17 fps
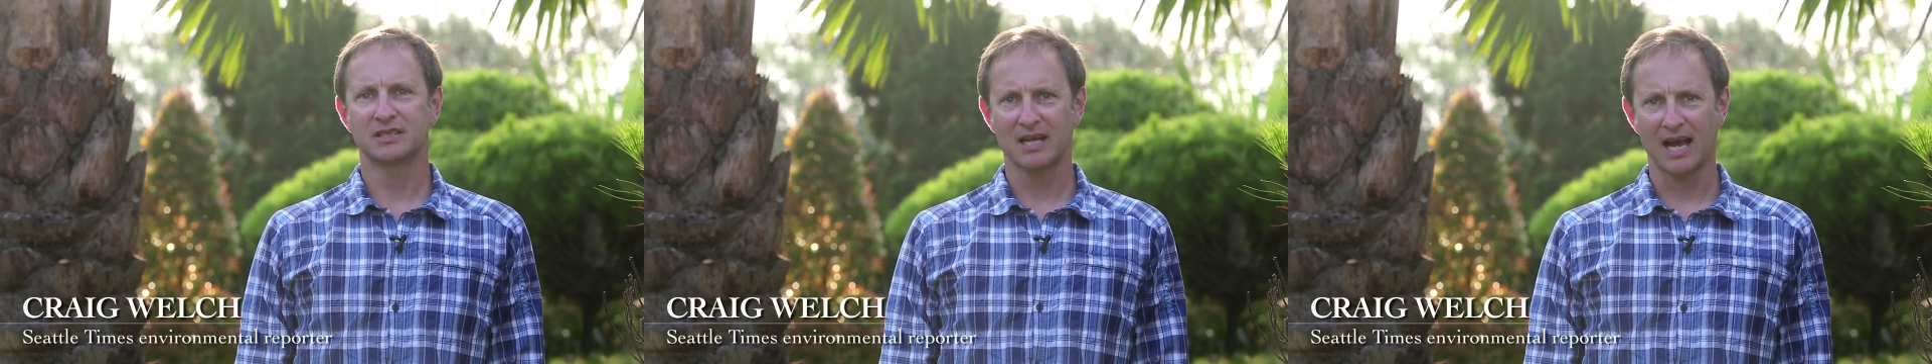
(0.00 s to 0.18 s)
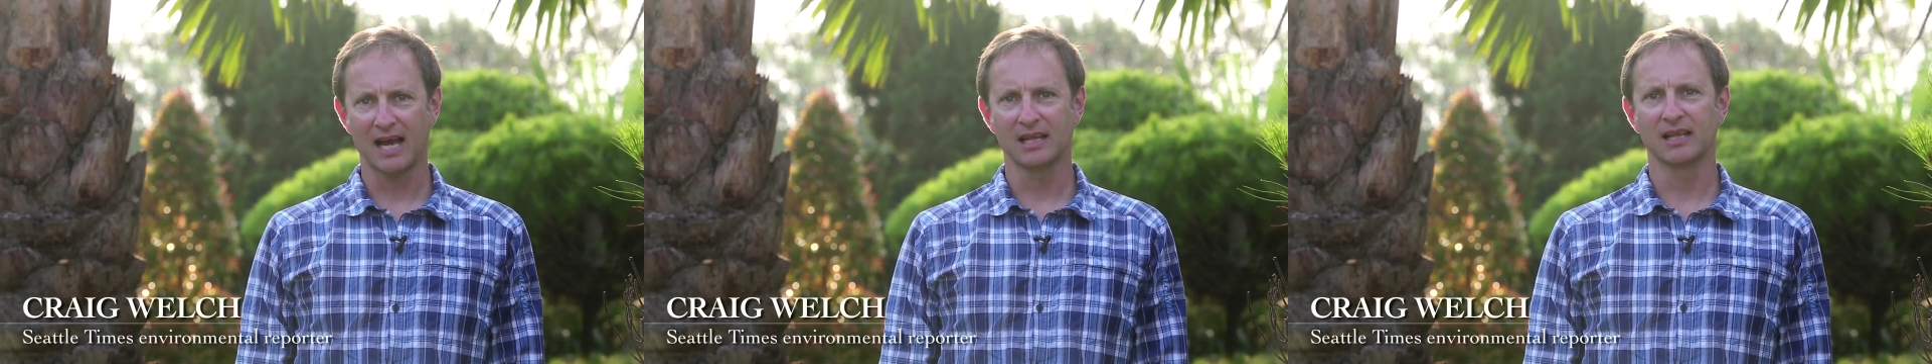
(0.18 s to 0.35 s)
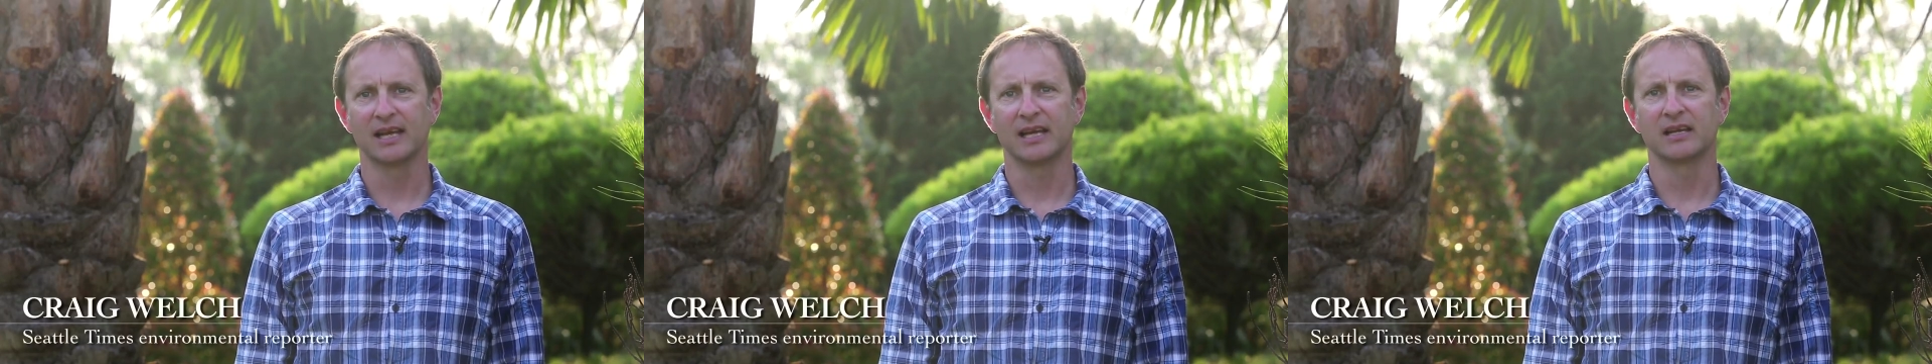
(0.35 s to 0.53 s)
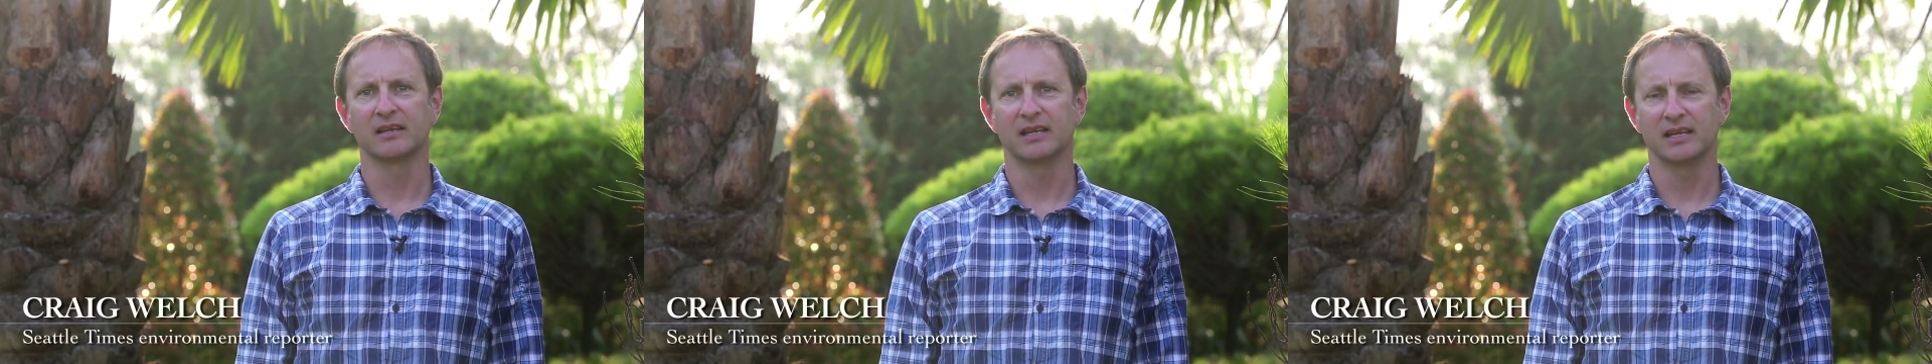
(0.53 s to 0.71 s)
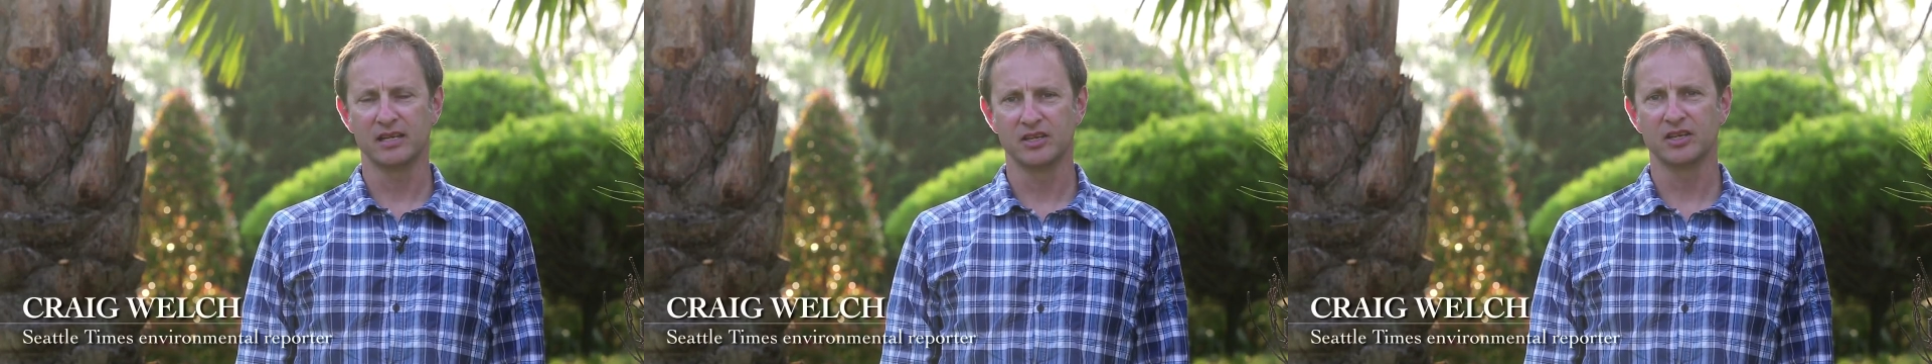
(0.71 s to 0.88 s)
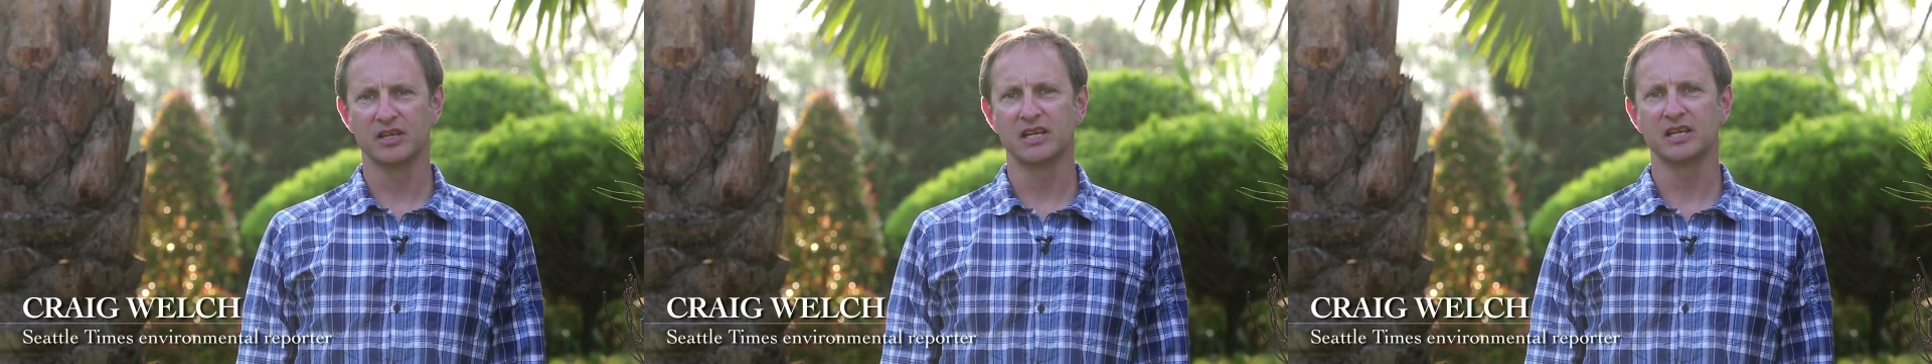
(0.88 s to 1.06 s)
Thailand,
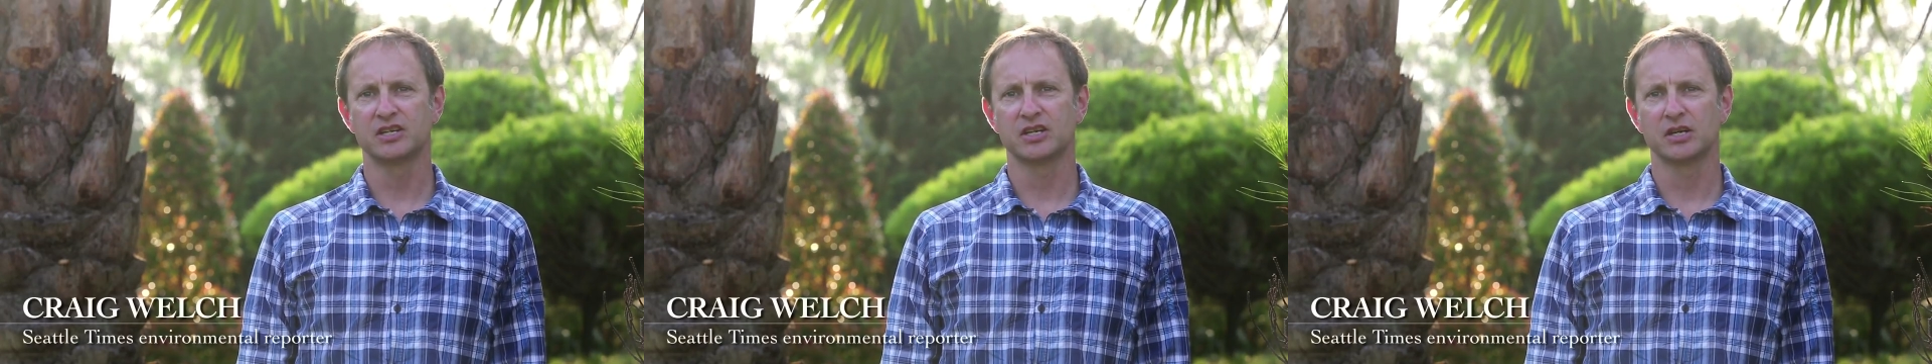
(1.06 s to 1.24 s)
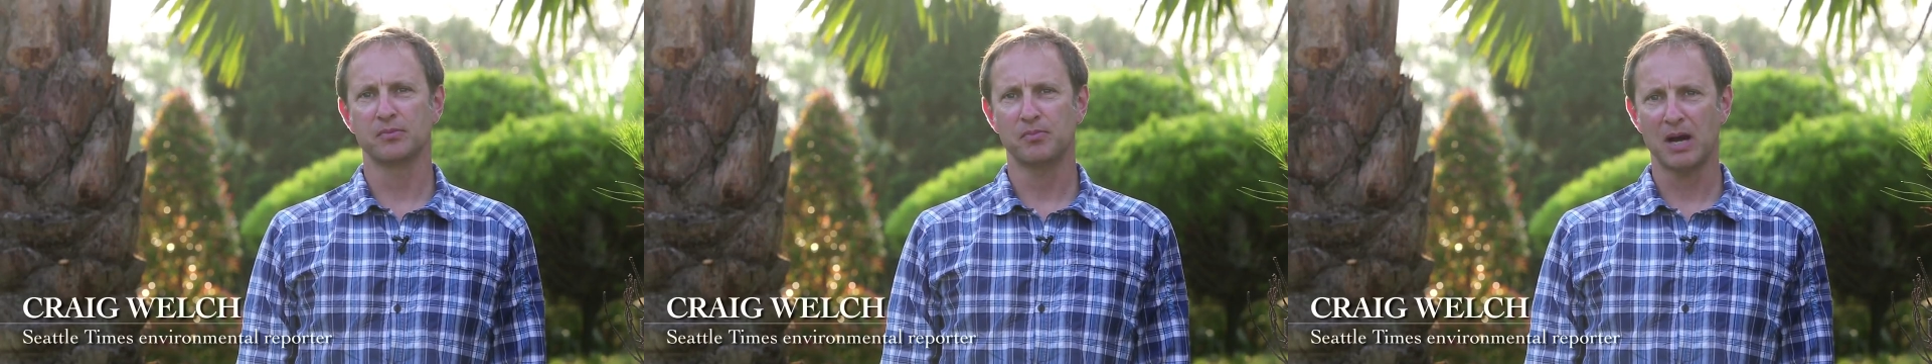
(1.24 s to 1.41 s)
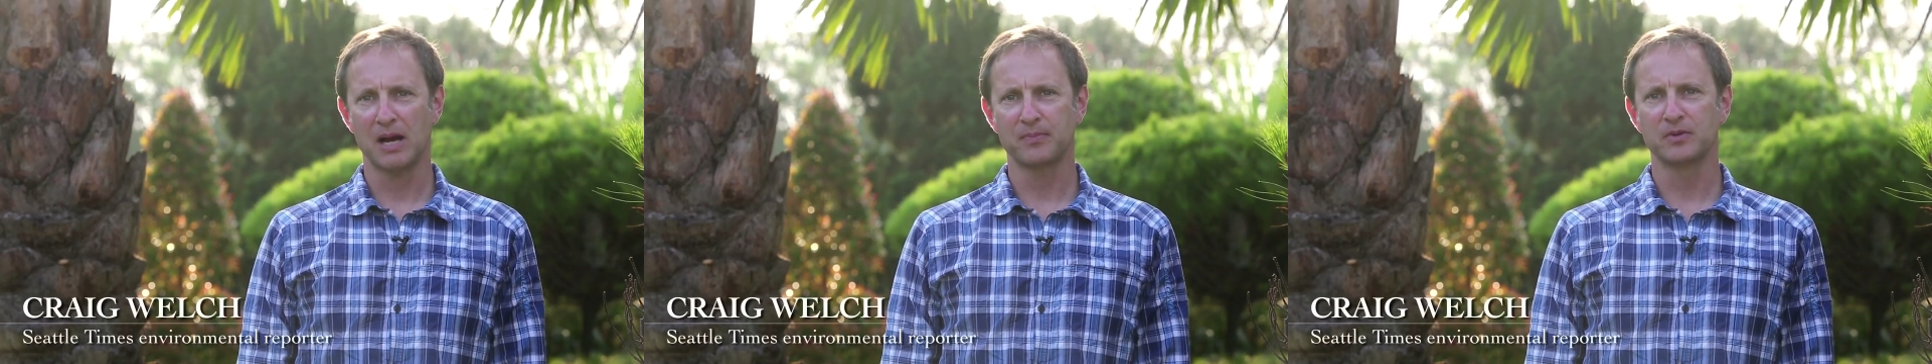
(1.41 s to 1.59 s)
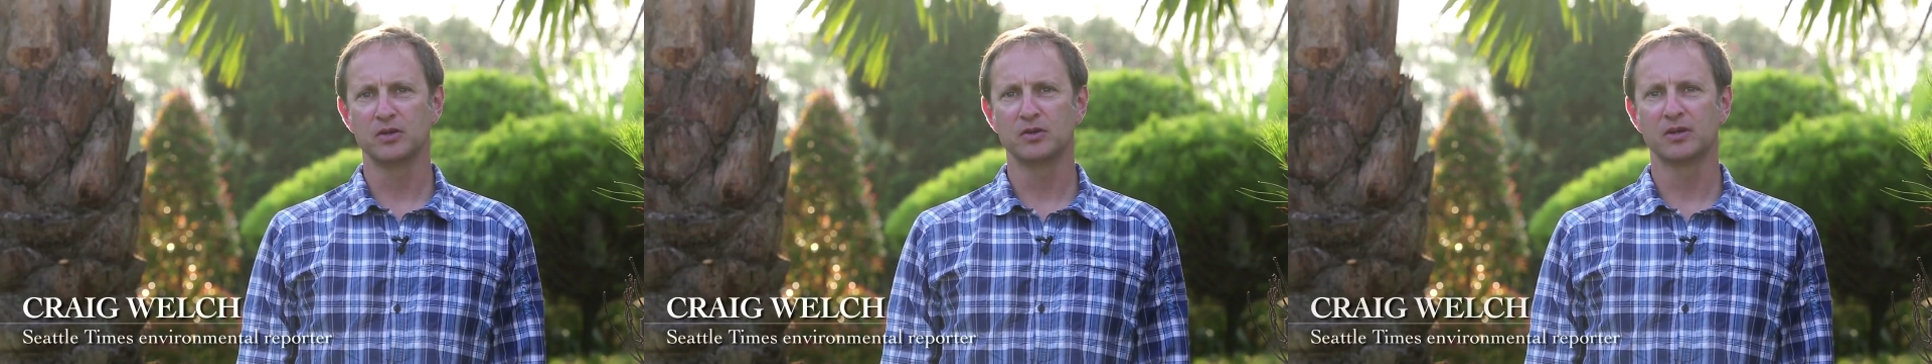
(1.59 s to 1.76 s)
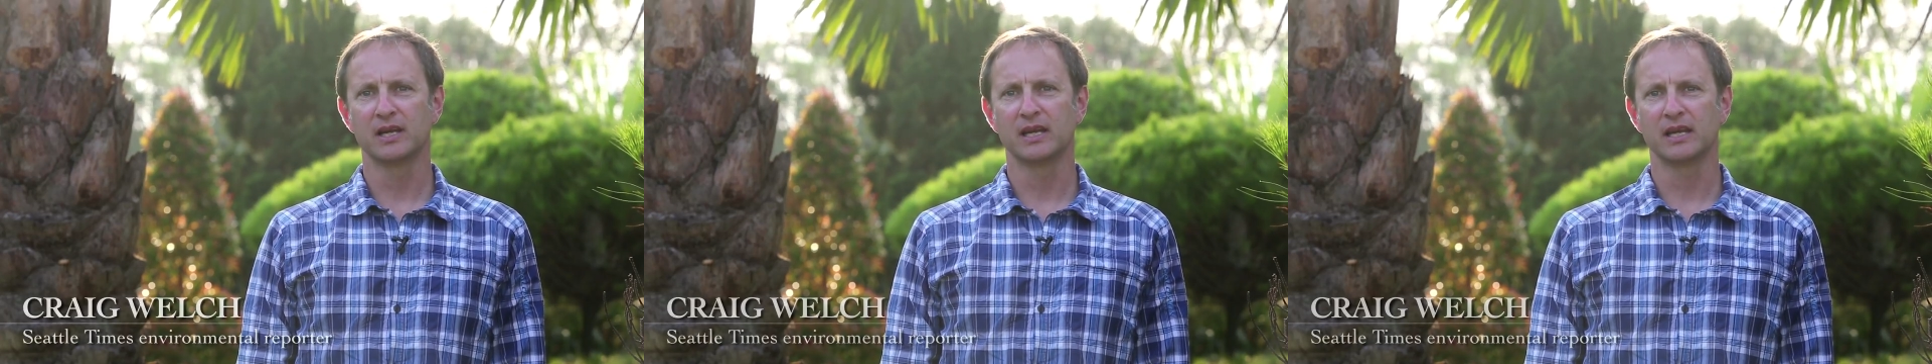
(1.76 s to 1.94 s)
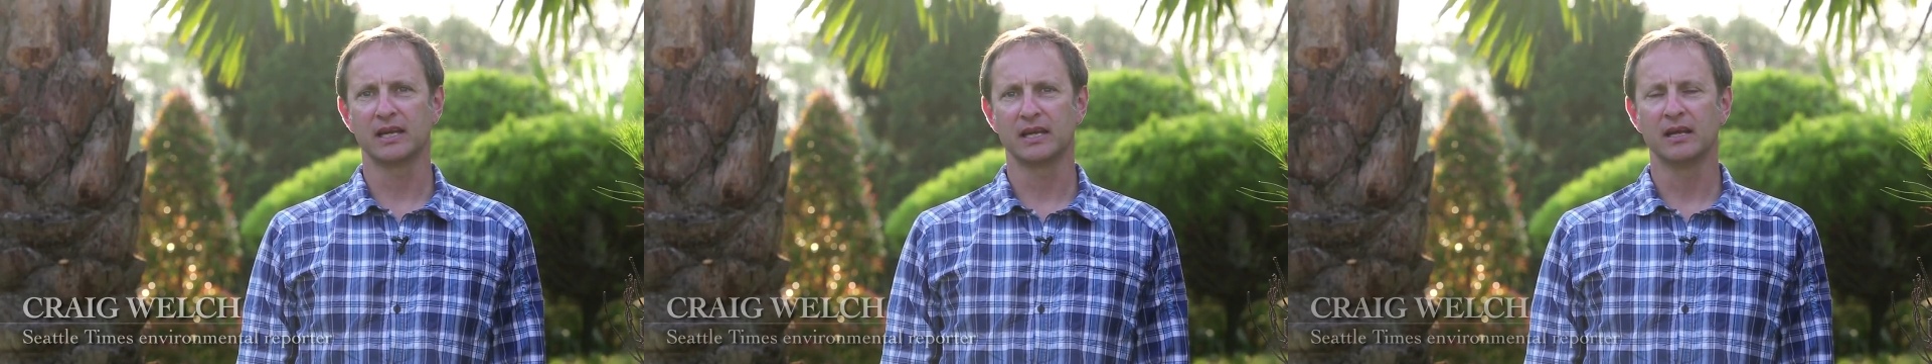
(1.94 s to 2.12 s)
Indonesia, Papua New
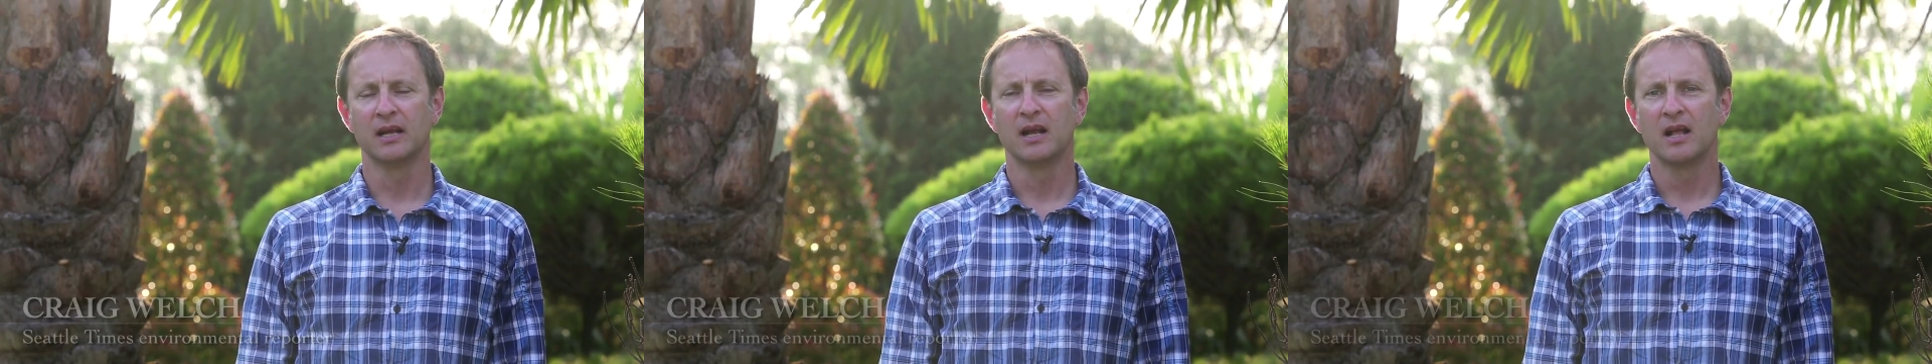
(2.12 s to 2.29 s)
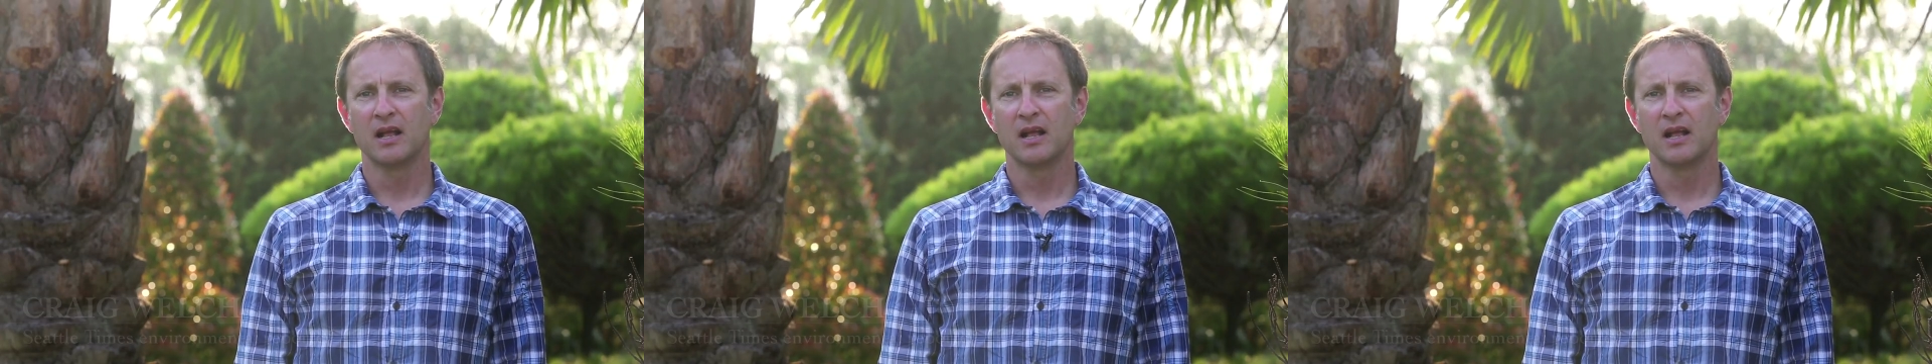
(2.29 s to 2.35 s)
Guinea,